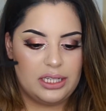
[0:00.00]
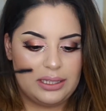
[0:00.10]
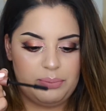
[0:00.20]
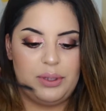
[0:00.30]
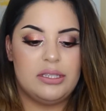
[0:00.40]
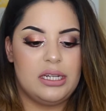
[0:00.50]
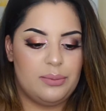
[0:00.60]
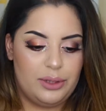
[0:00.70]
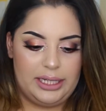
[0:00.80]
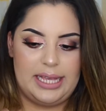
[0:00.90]
It builds it
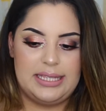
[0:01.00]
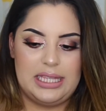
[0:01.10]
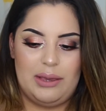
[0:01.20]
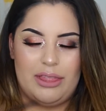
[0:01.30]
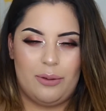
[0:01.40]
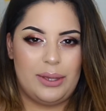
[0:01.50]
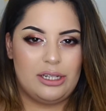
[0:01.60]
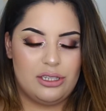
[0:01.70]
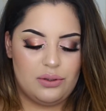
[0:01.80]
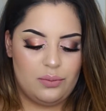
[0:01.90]
up really nicely without
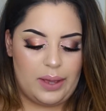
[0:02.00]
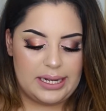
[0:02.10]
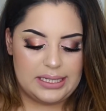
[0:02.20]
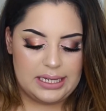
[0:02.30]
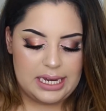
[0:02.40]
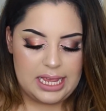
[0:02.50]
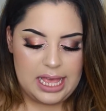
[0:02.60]
being too wet.